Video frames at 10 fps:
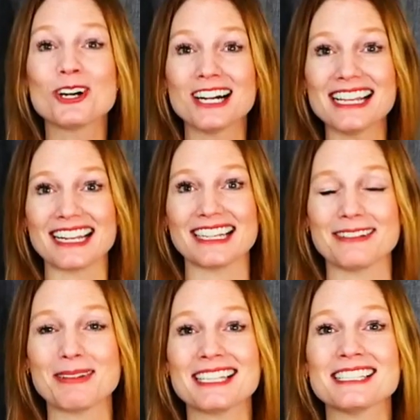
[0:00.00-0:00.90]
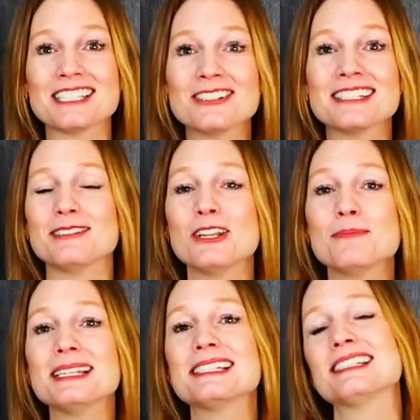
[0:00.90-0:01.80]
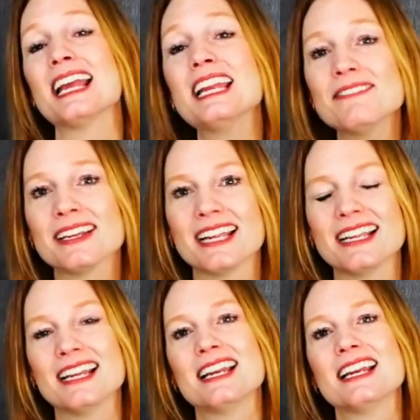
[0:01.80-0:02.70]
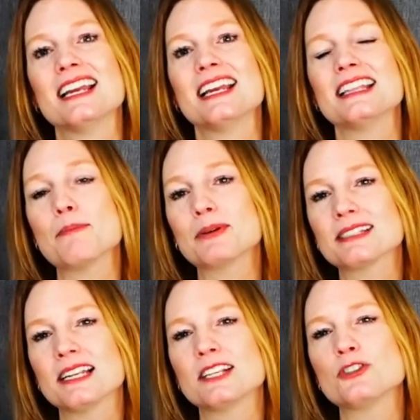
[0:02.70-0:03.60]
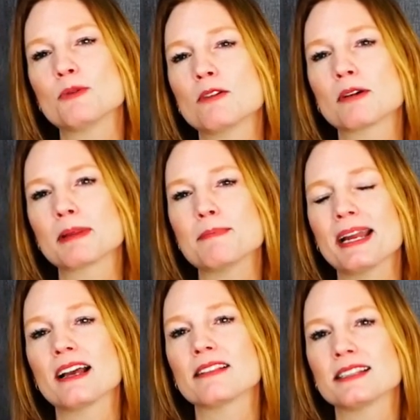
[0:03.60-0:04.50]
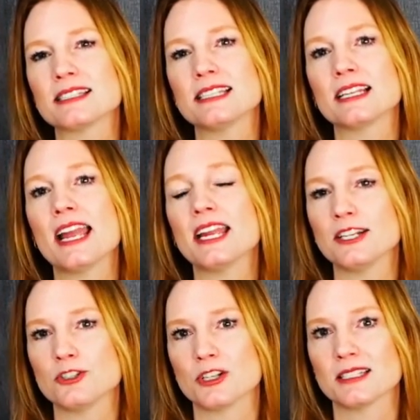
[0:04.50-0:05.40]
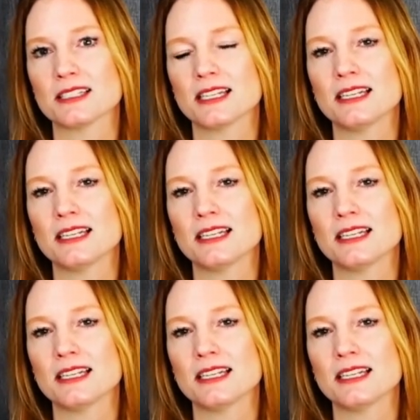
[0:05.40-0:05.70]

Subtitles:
could, because you'd be saving that percentage you would normally pay a listing agent.